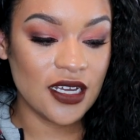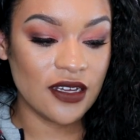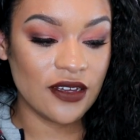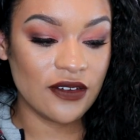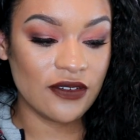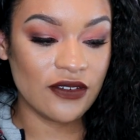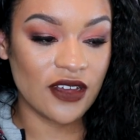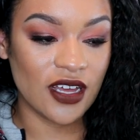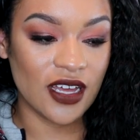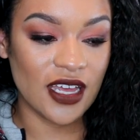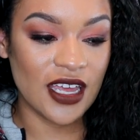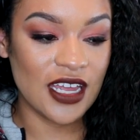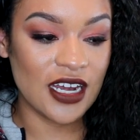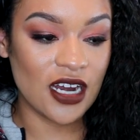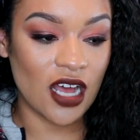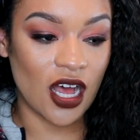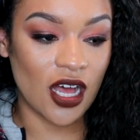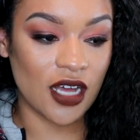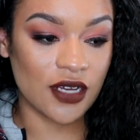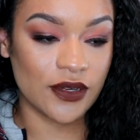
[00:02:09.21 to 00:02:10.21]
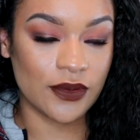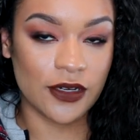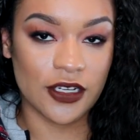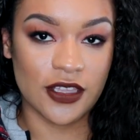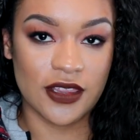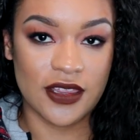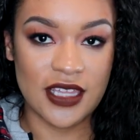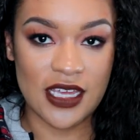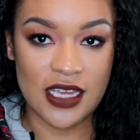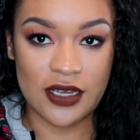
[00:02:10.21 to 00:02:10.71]
of an
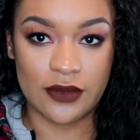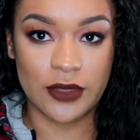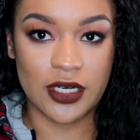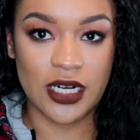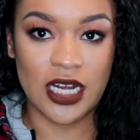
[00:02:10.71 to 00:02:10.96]
awkward thing.